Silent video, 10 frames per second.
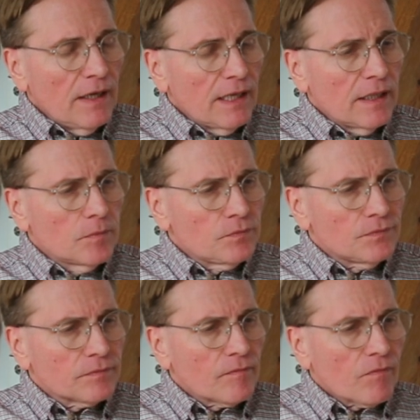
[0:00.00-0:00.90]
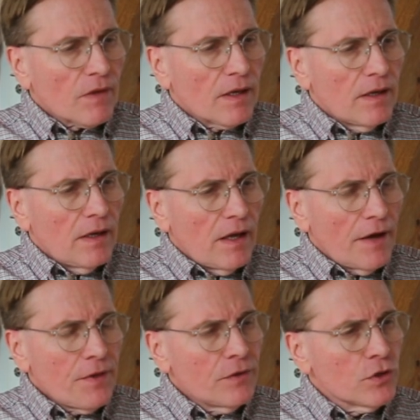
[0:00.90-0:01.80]
uh,
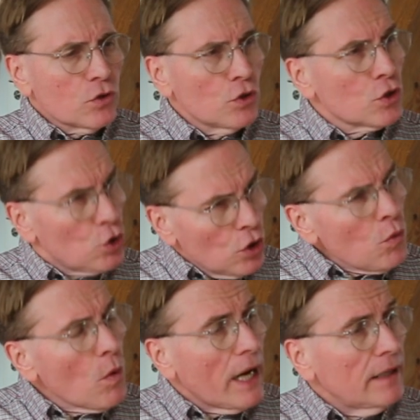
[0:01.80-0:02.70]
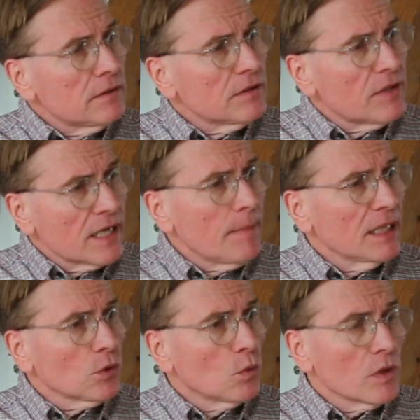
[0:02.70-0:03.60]
I think the, the good way to think
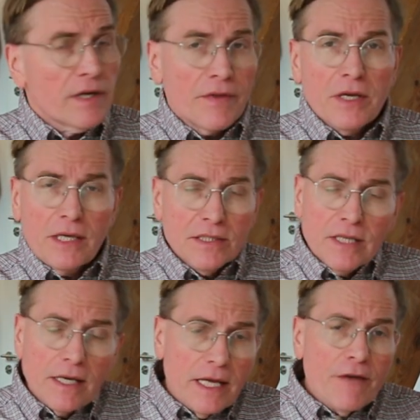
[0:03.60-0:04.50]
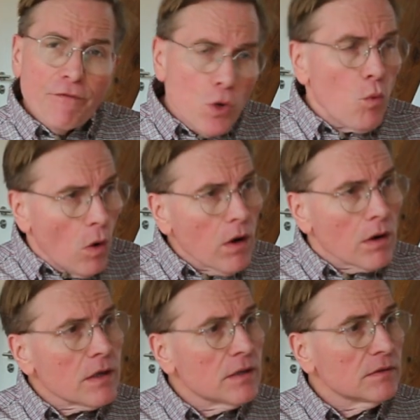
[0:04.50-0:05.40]
about the work ethic is that if you
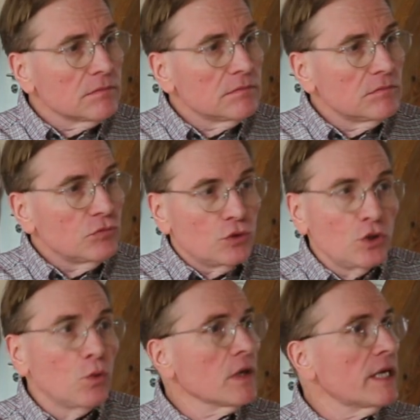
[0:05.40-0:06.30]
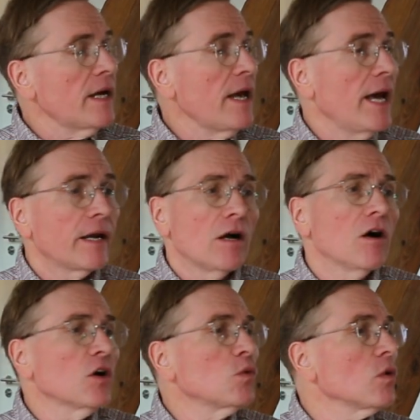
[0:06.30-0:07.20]
work you will get ahead.
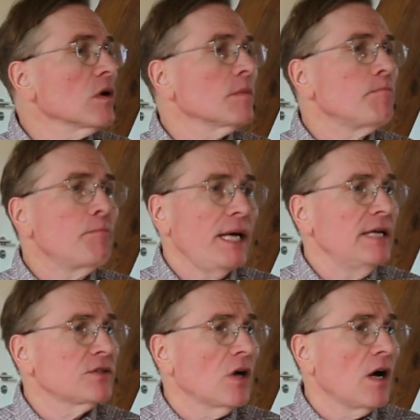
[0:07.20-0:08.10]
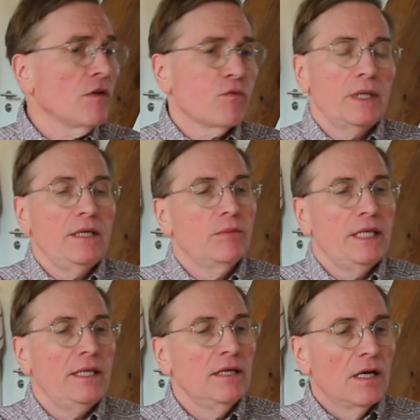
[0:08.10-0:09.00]
Hard work pays off. We,
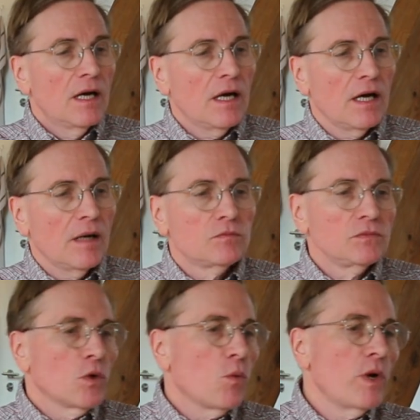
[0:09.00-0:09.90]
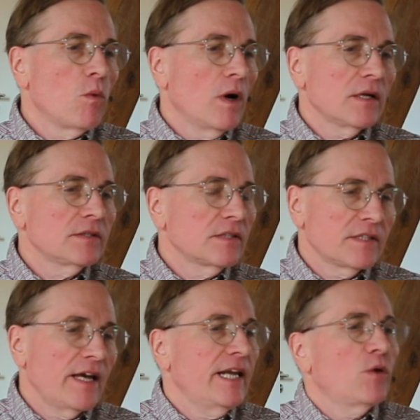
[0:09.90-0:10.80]
we, need, um, we want a
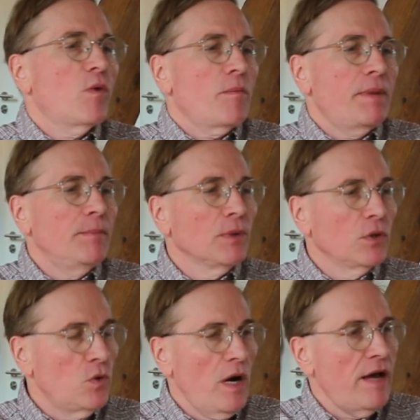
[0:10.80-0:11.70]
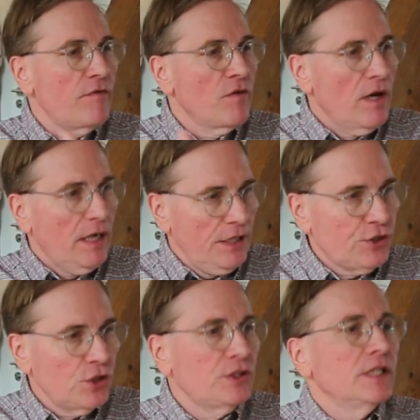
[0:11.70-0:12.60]
society where people who have
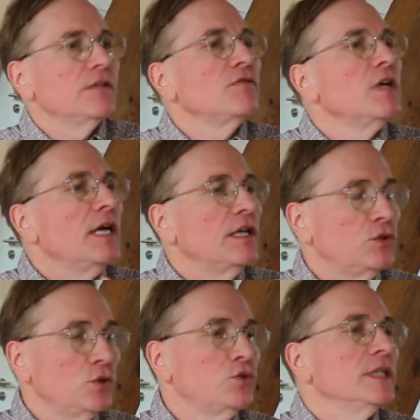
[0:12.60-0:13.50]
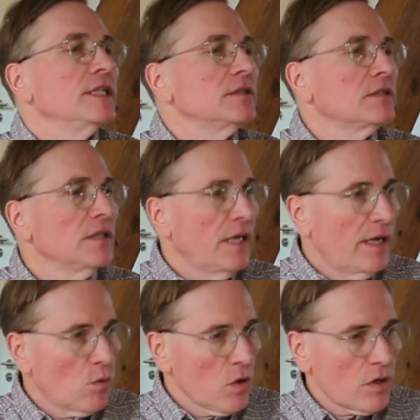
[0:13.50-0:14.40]
initiative and do things
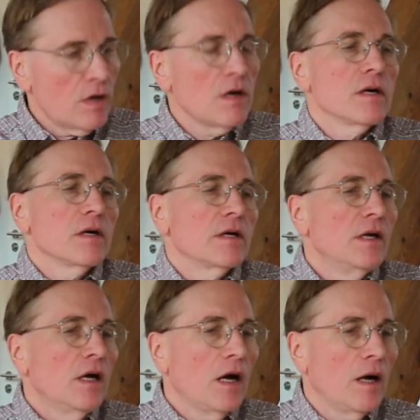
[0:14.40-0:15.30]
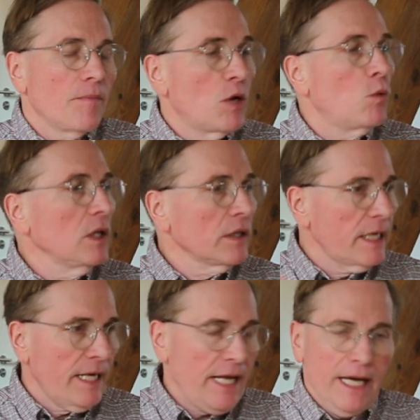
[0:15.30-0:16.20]
and work hard, um, they will
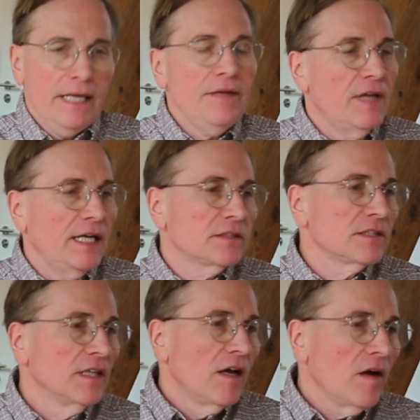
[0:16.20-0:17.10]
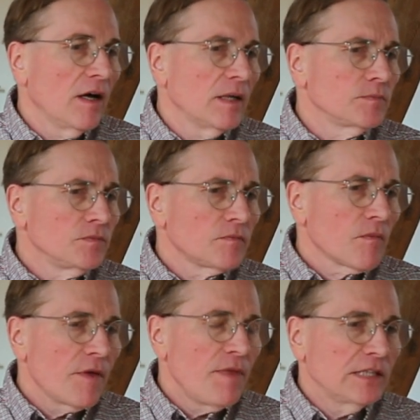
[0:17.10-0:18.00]
get ahead. And that's, uh,
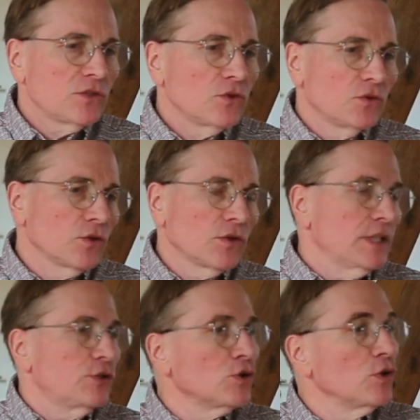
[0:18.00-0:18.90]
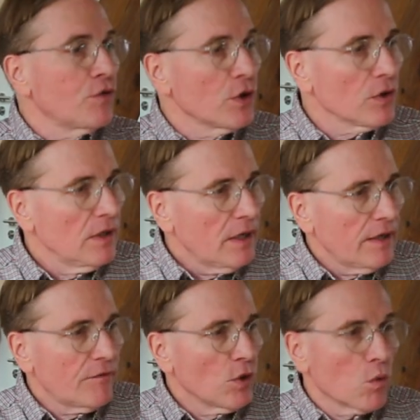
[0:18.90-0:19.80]
that's certainly true if you're,
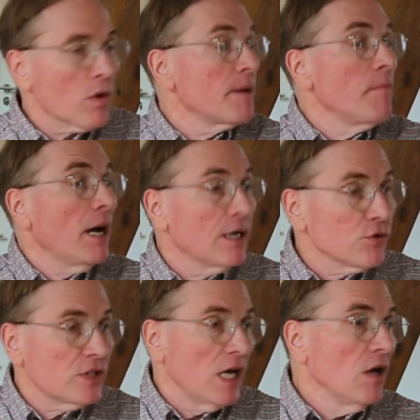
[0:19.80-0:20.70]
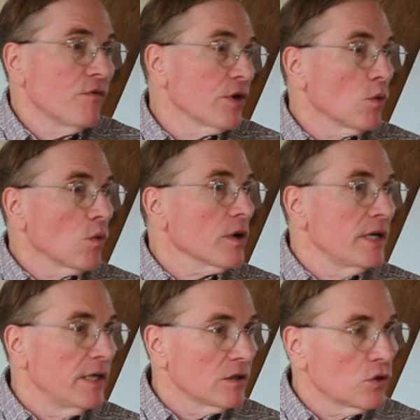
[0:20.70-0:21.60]
if you're working by yourself or you're
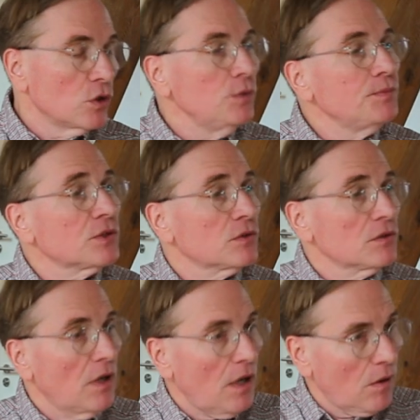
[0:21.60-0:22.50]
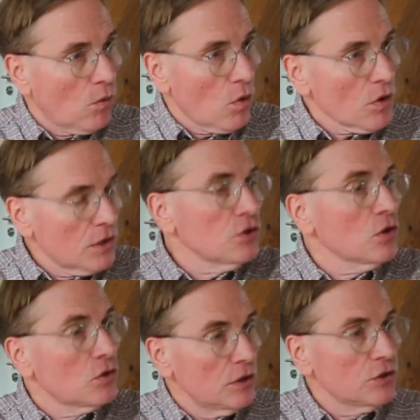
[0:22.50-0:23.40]
working in groups. Uh, work is
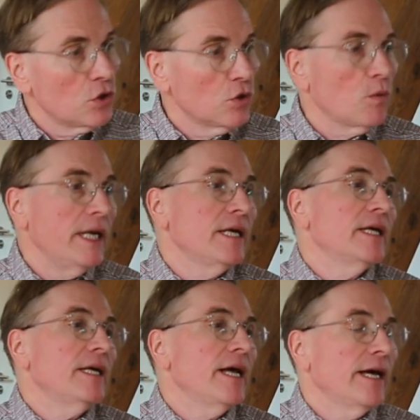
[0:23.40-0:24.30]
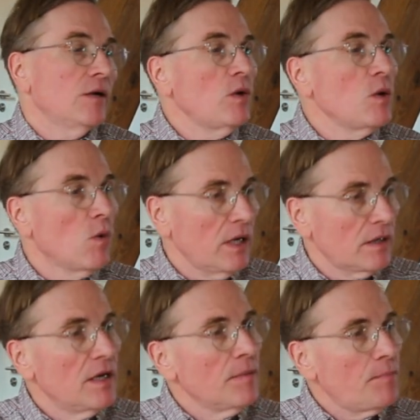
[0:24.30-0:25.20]
a, is a good way to get ahead. And we
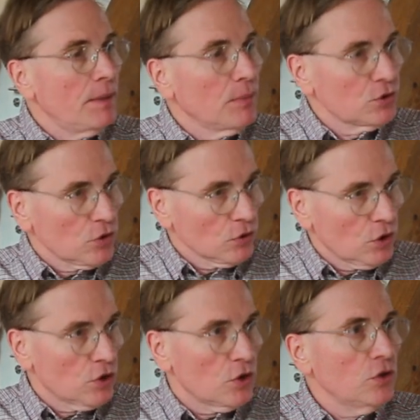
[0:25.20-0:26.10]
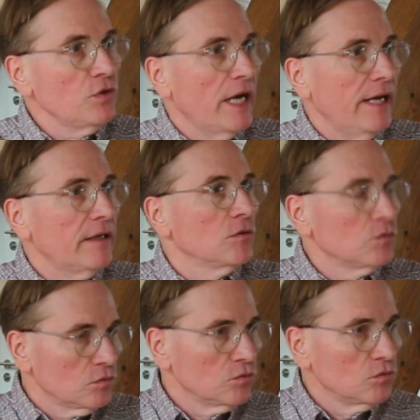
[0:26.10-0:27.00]
want people to learn that
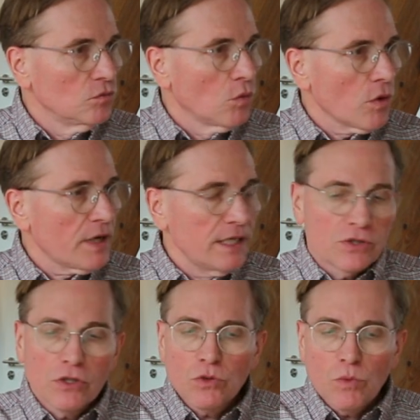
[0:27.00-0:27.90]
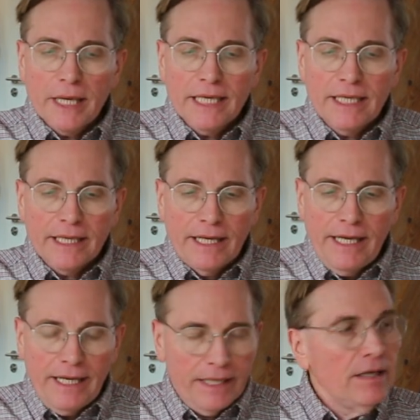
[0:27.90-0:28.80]
working is a good way to get
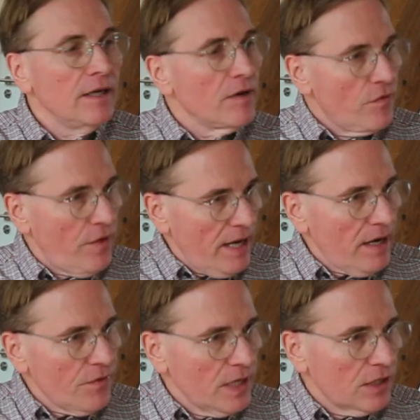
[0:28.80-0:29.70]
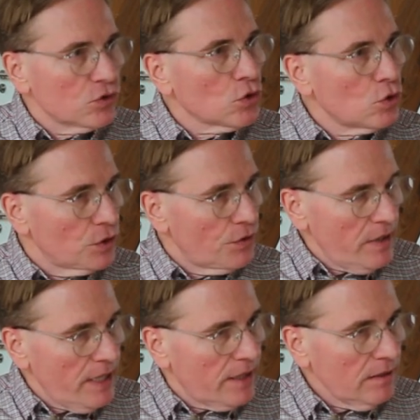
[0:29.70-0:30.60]
ahead. That, I think, is a good
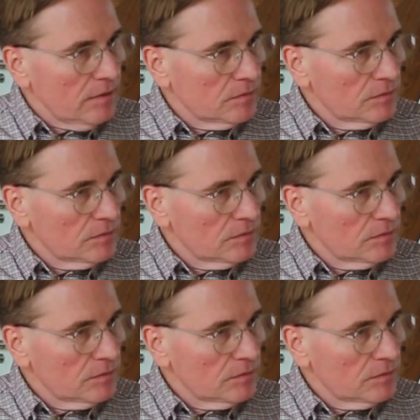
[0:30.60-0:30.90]
thing.